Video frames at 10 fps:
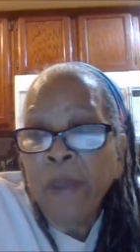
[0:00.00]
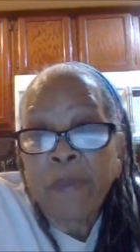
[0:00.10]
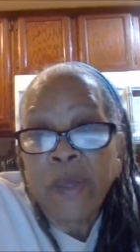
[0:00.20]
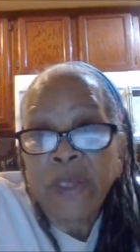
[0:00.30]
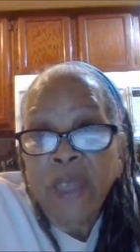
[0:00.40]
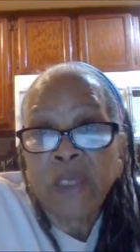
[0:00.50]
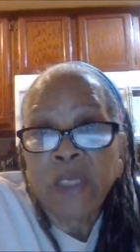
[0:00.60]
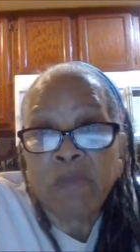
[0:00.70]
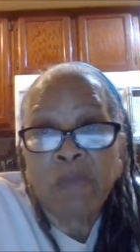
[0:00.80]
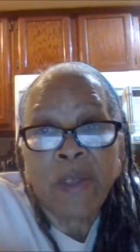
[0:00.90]
But
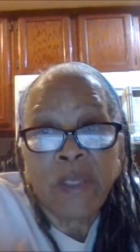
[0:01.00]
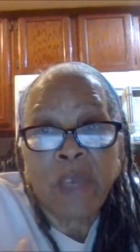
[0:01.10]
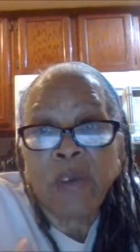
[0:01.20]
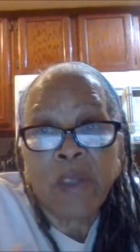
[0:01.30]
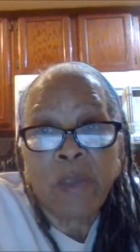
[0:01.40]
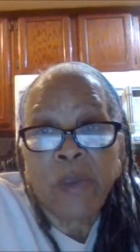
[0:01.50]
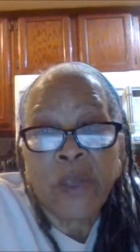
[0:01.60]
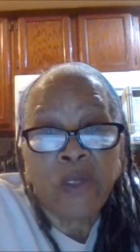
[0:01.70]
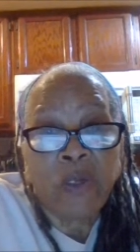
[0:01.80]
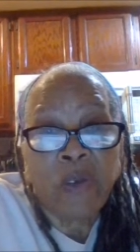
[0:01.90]
that's my take on the
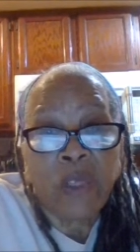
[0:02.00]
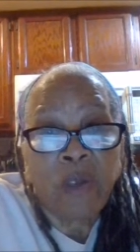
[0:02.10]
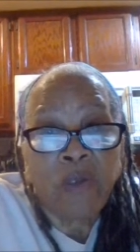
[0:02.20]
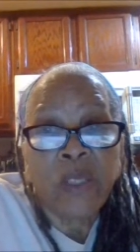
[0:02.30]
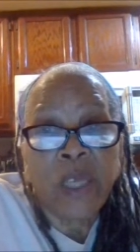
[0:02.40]
predatory loans.